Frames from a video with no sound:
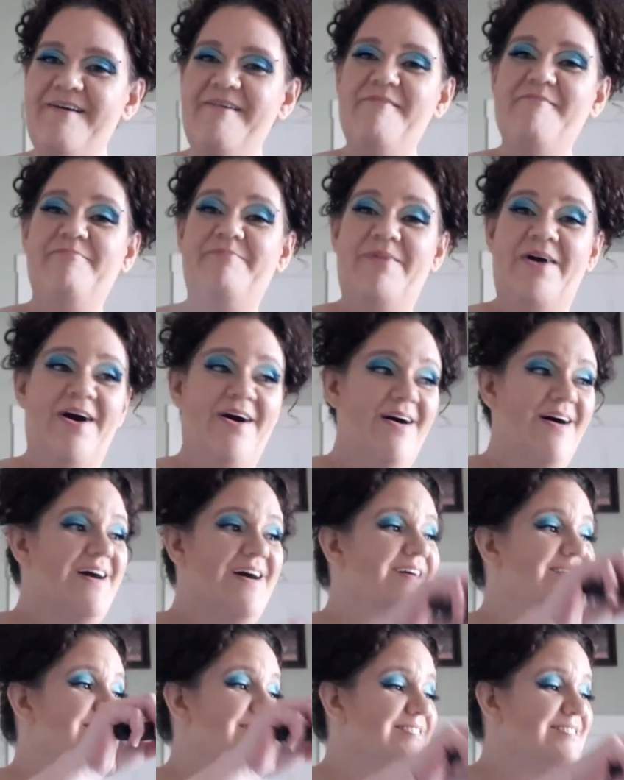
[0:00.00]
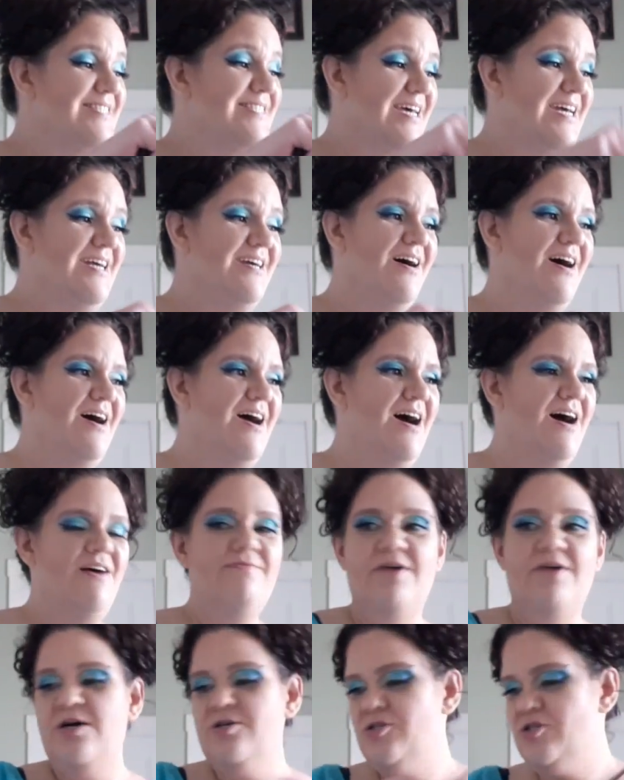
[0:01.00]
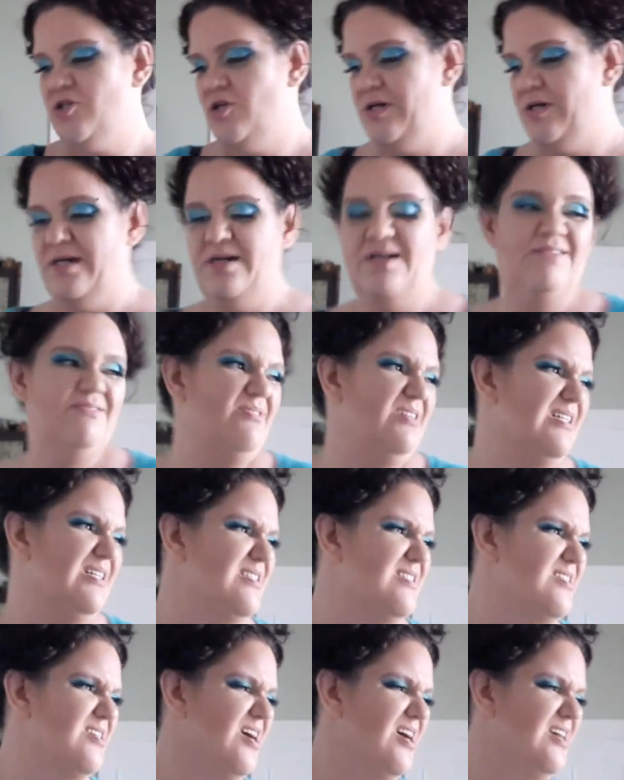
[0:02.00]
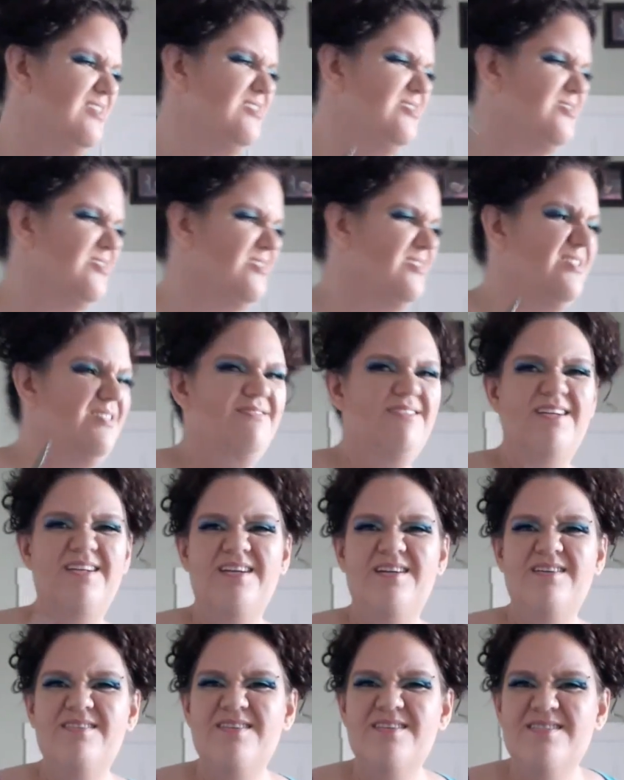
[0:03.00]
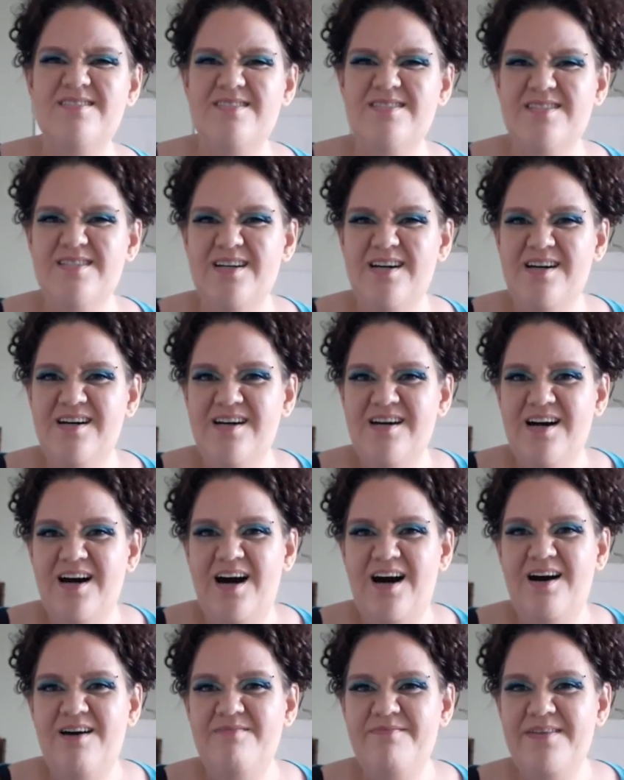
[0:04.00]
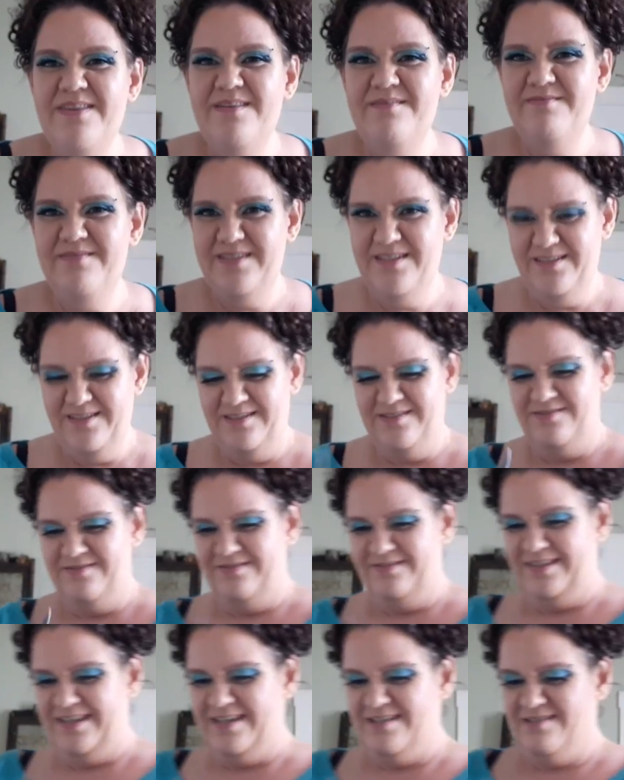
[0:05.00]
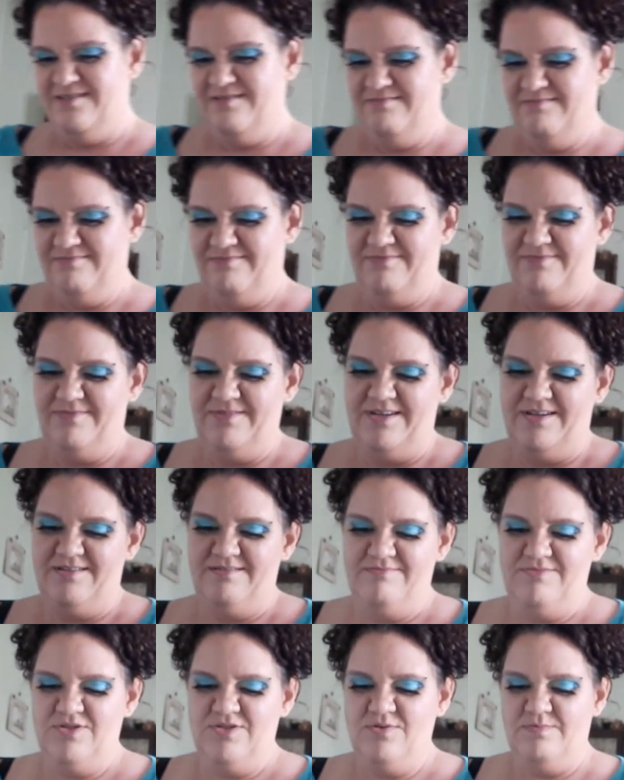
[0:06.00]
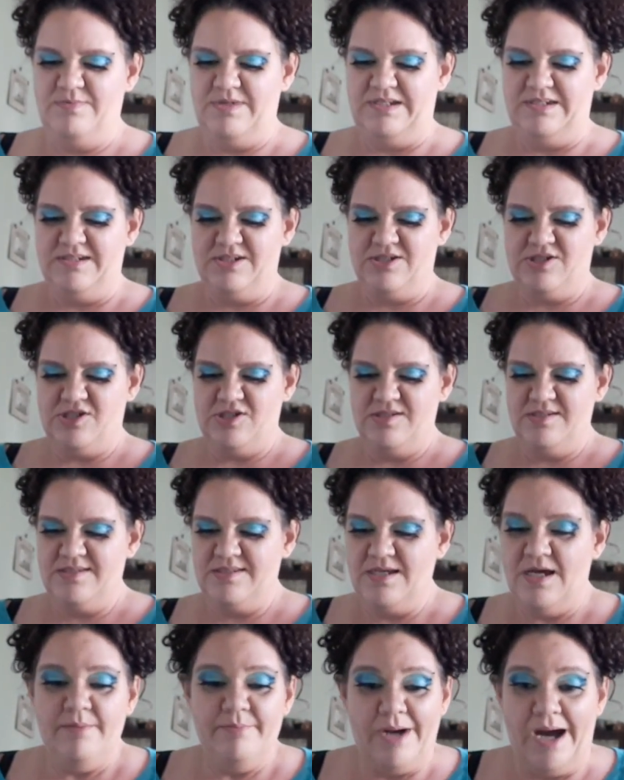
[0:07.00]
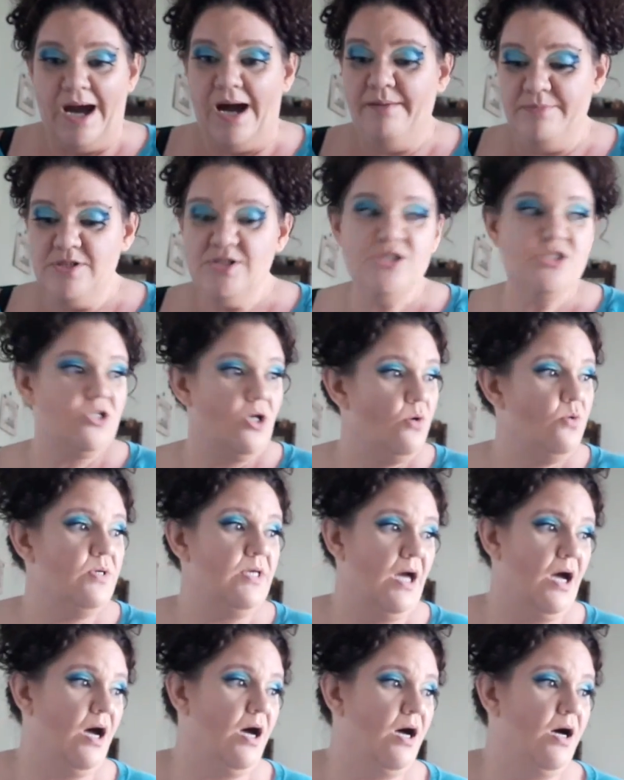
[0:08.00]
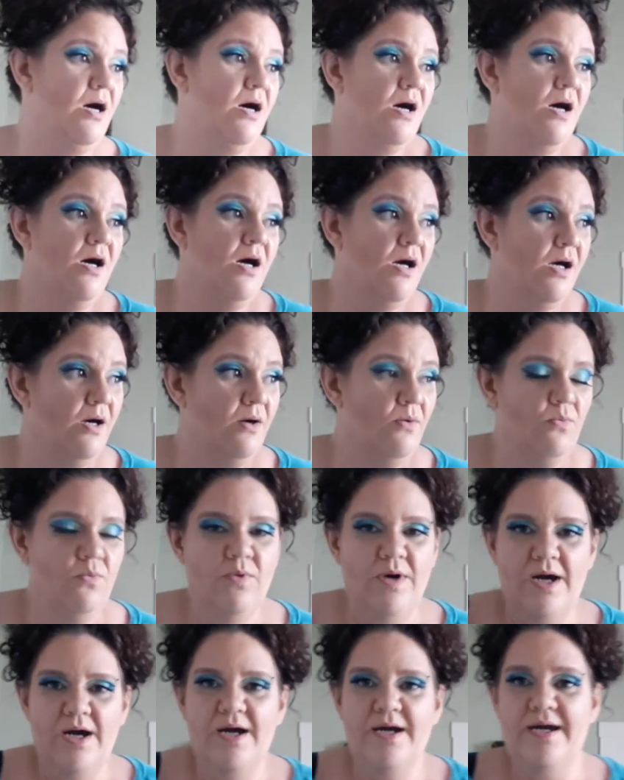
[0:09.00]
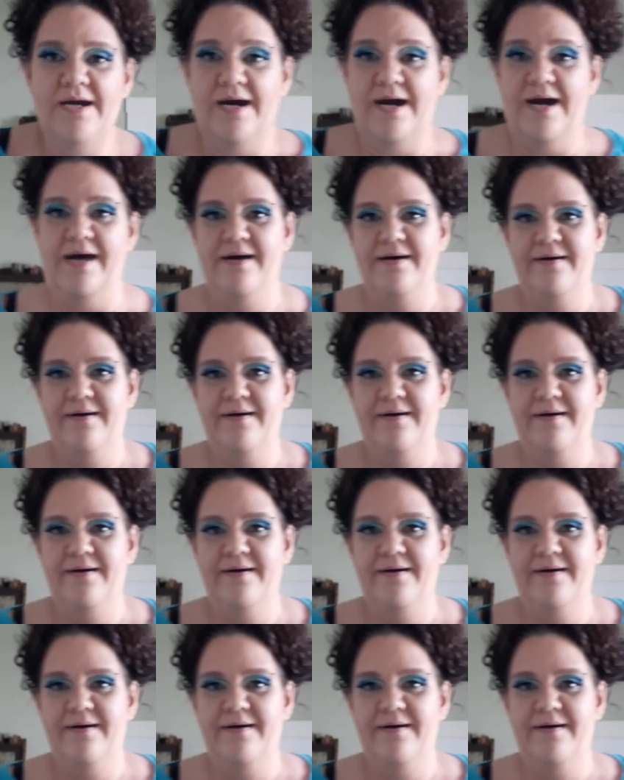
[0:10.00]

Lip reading: My sink, I'll show you. Well, it's kind of dirty right now because I'm in the middle of like, well, doing my dishes. But I'm going to show you what I got.